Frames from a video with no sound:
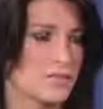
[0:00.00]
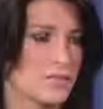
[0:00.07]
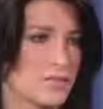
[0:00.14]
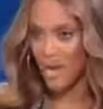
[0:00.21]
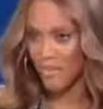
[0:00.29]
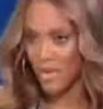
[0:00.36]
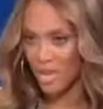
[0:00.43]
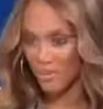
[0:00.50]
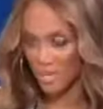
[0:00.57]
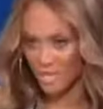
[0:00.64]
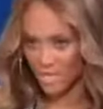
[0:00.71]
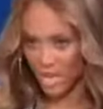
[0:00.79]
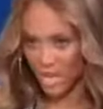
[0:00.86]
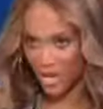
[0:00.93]
So God made a
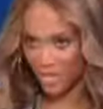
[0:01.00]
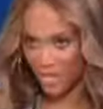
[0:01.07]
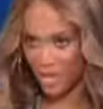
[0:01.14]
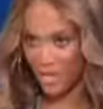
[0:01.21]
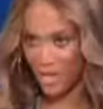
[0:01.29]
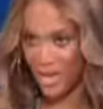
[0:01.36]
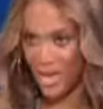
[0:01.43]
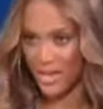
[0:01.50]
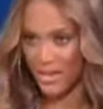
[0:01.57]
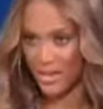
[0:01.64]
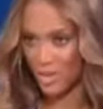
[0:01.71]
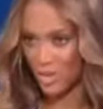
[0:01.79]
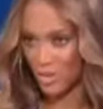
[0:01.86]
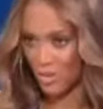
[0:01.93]
mistake when
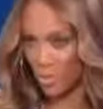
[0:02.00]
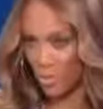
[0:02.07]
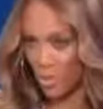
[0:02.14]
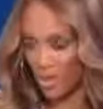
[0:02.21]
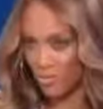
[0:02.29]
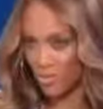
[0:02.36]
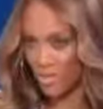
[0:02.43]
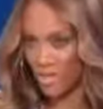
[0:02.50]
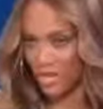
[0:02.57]
Isis was born,